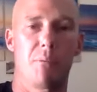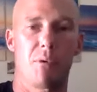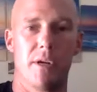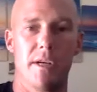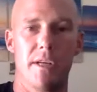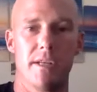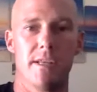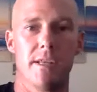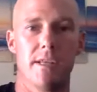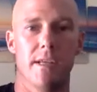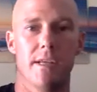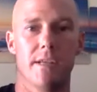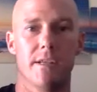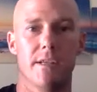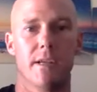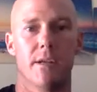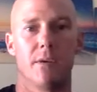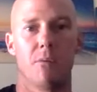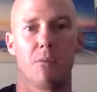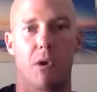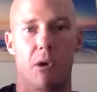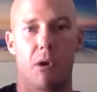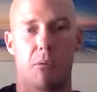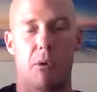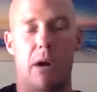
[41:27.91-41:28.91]
preseason
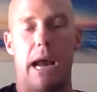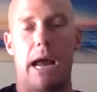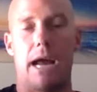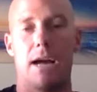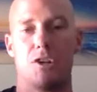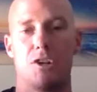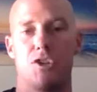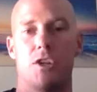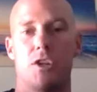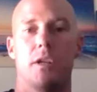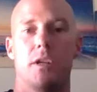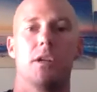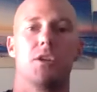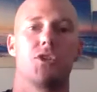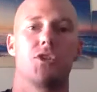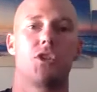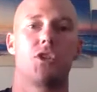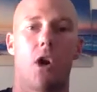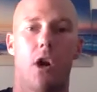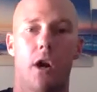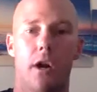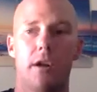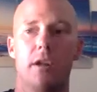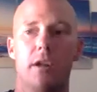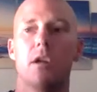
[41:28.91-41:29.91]
where we're actually going to
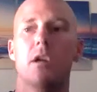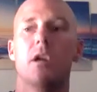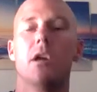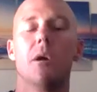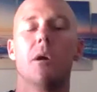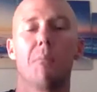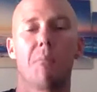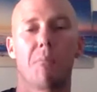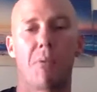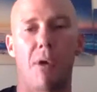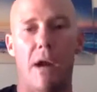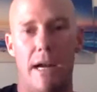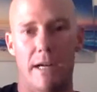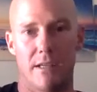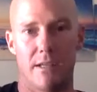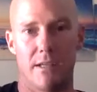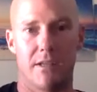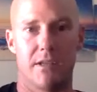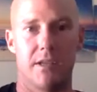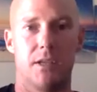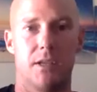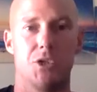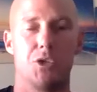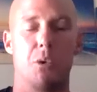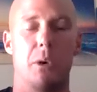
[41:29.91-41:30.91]
start
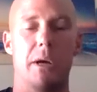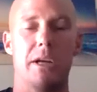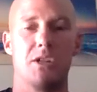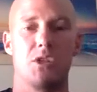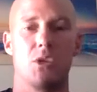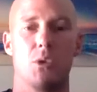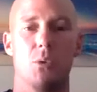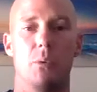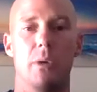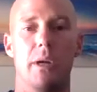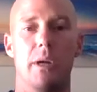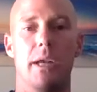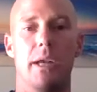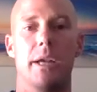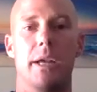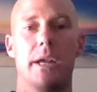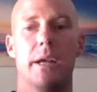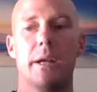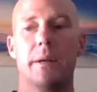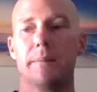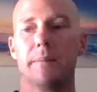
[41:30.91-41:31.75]
practicing twice a week.